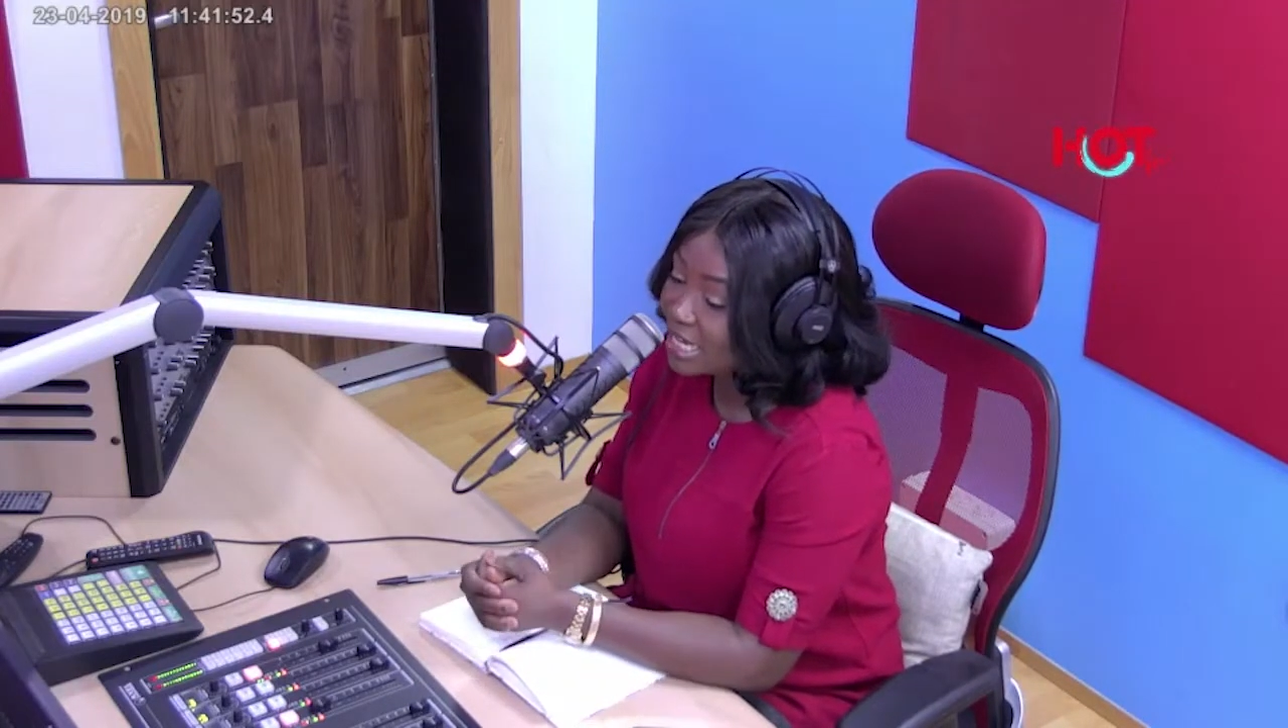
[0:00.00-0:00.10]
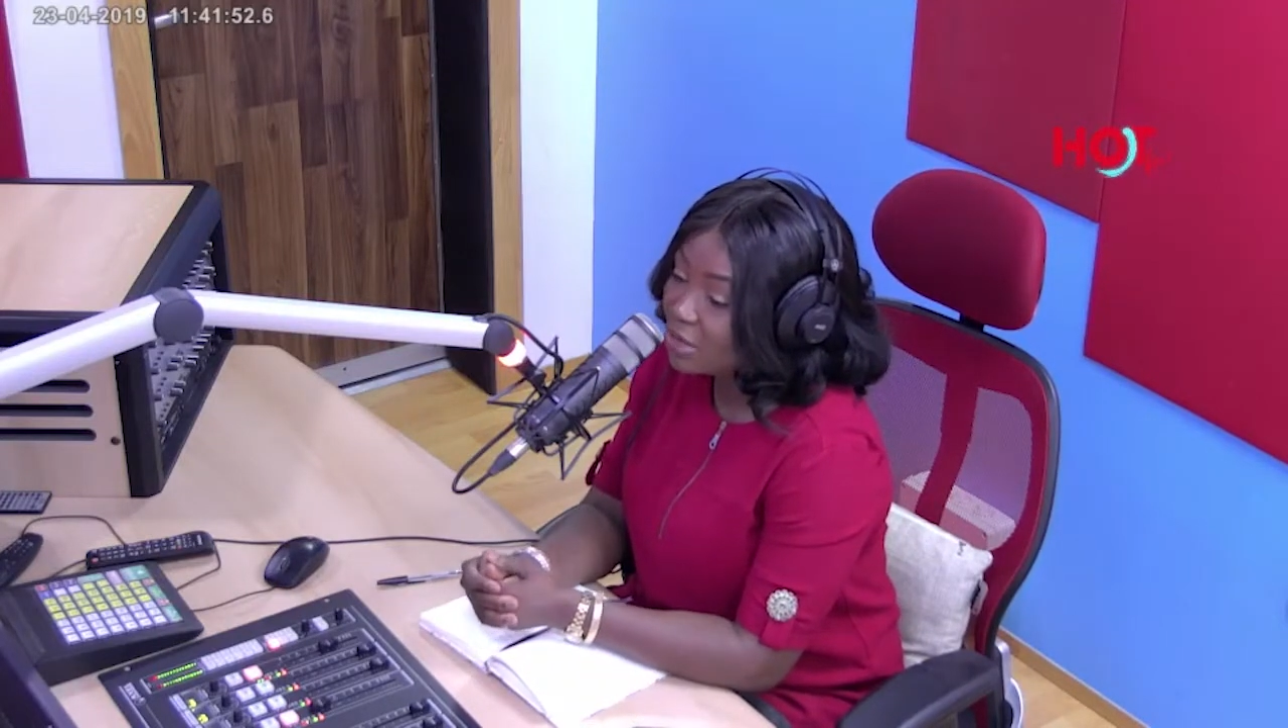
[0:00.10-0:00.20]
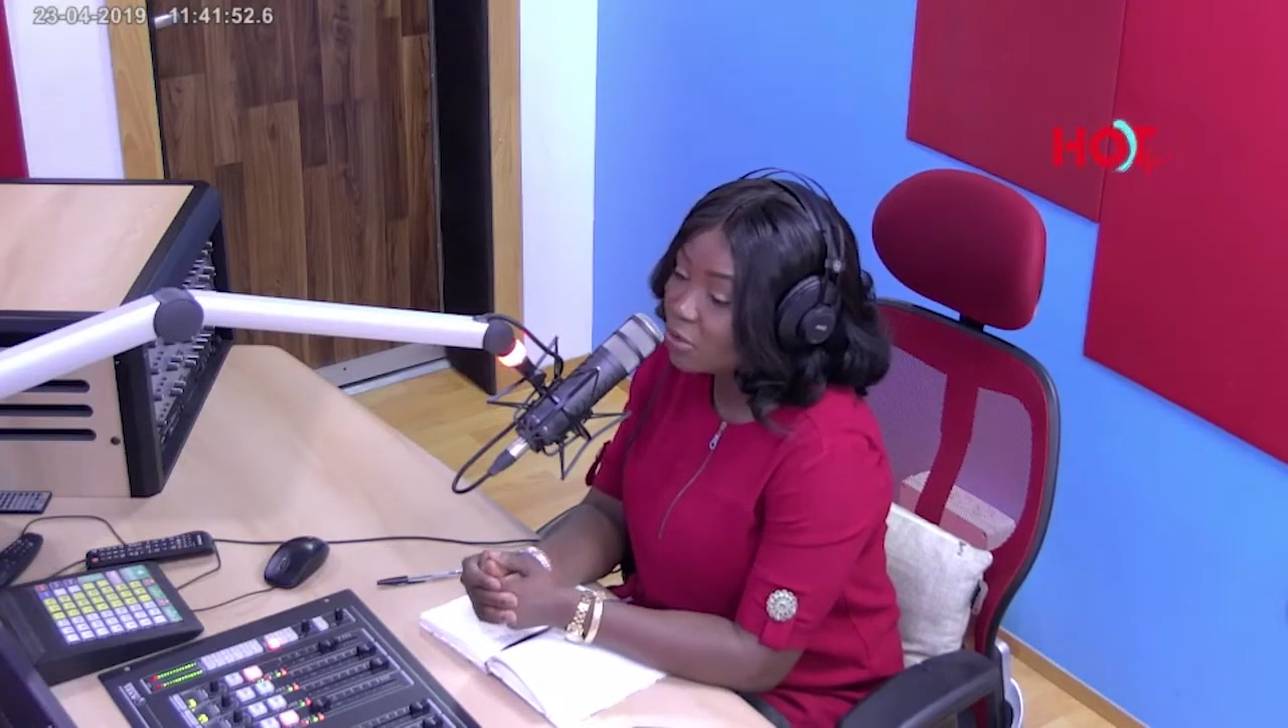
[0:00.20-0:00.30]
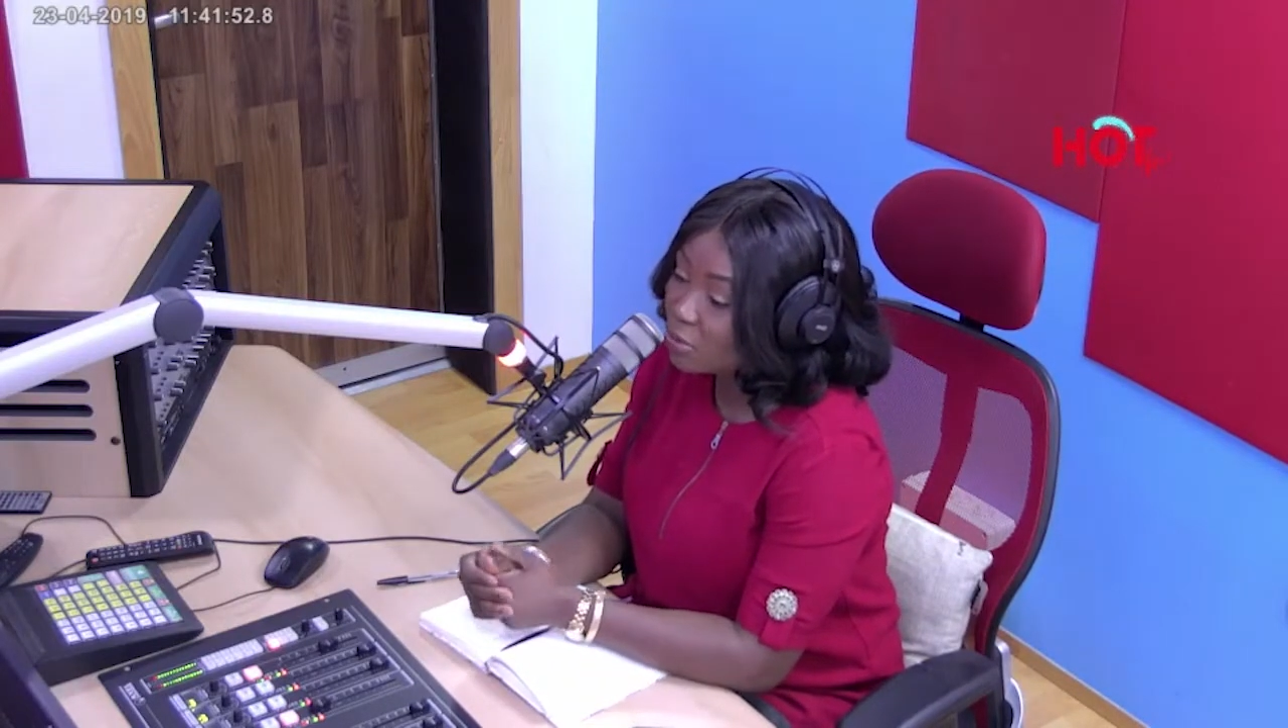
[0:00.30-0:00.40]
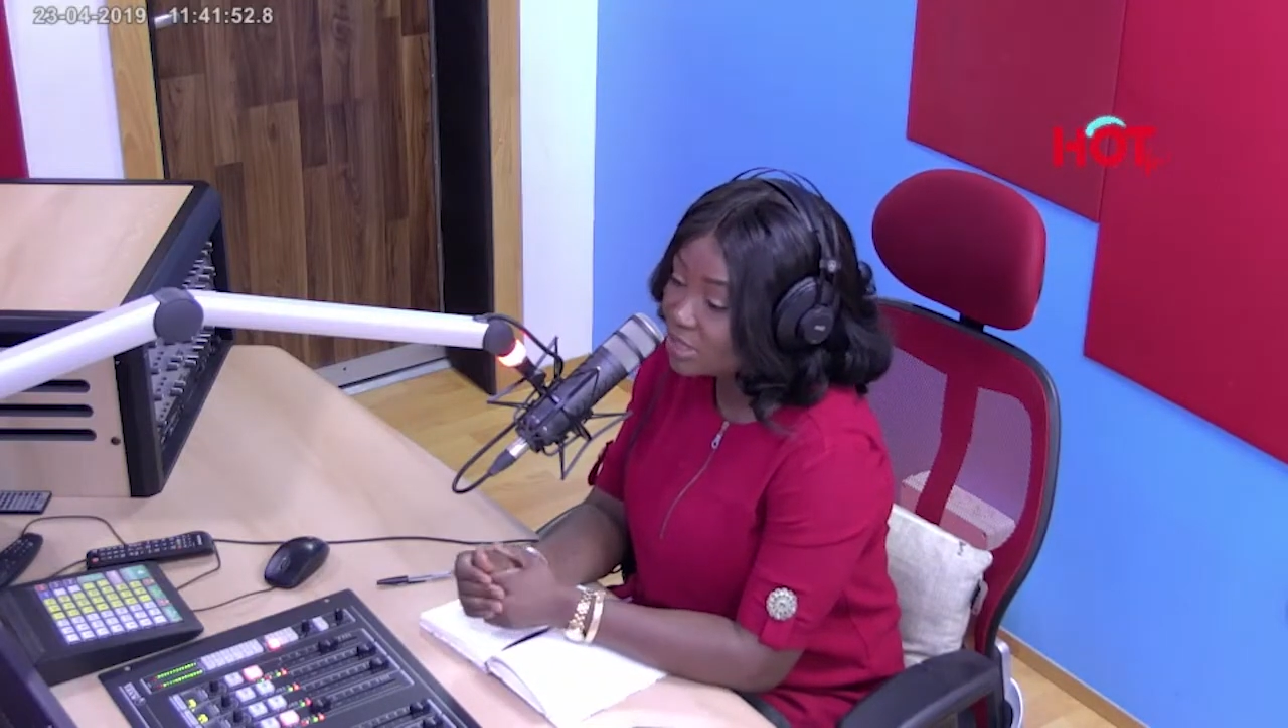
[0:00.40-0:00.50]

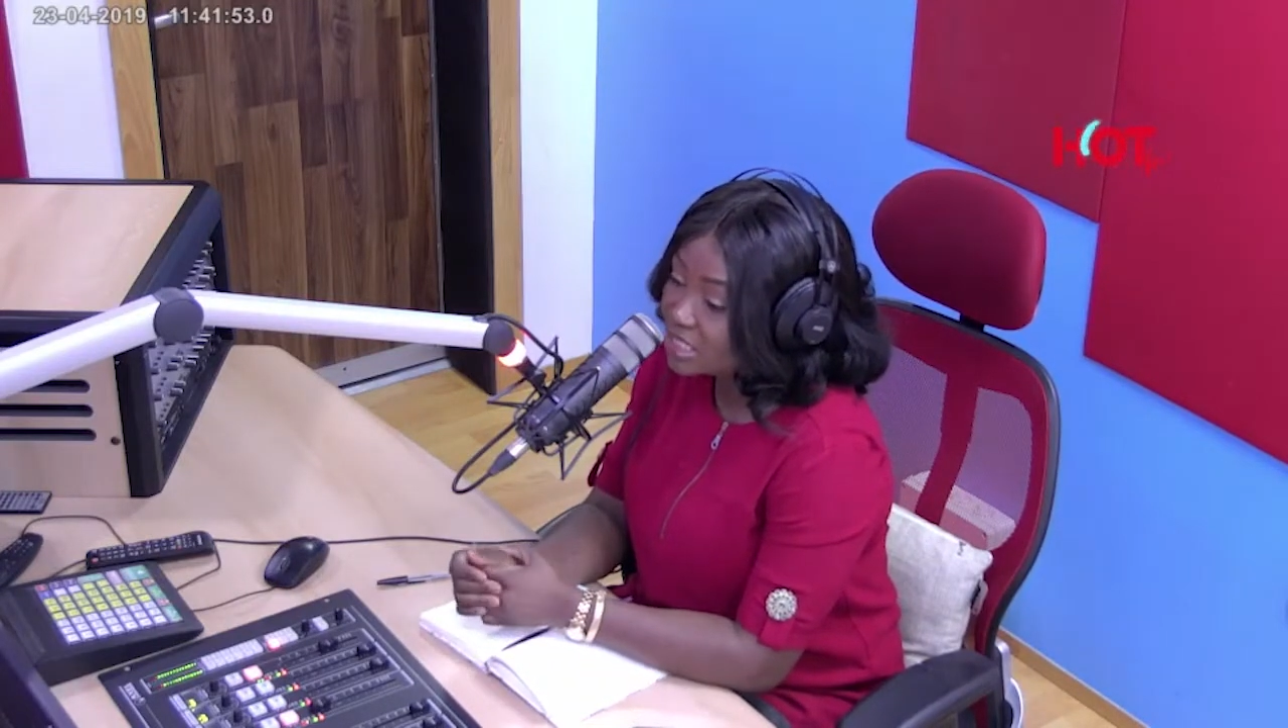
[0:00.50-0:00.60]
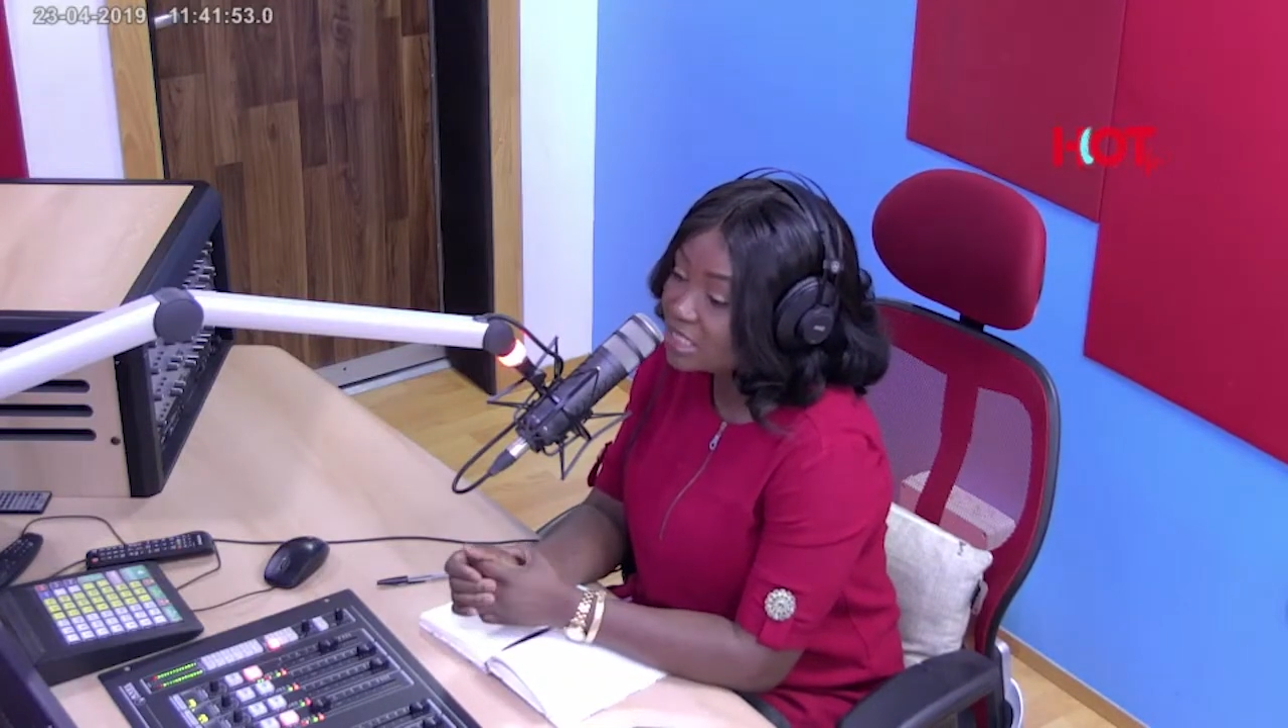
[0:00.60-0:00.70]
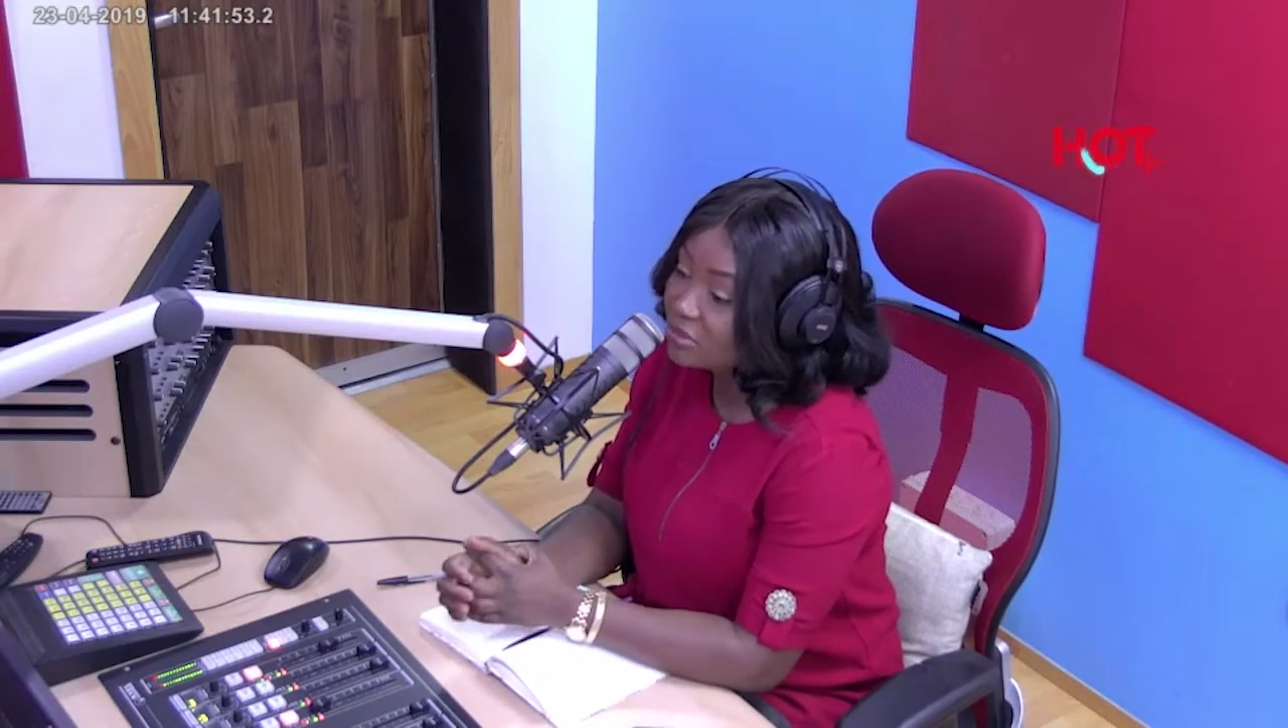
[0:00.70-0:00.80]
I always